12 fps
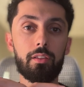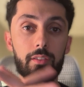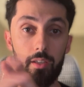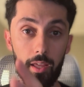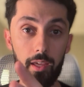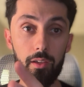
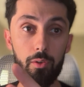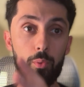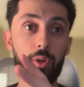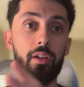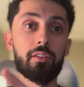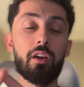Today,
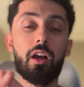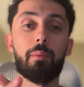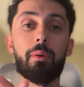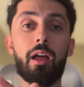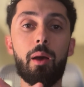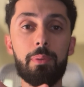we're going to talk
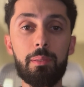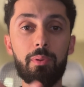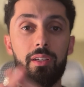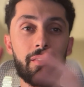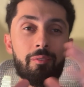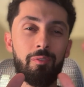about how
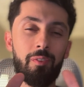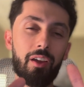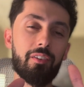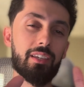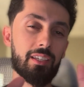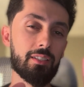people can
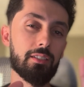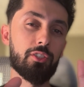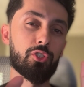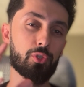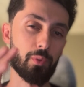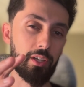very
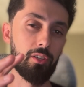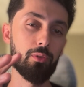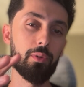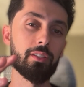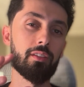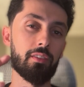easily trick
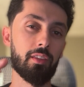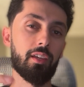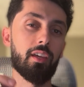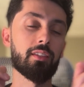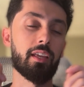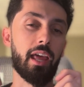you into
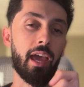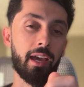thinking that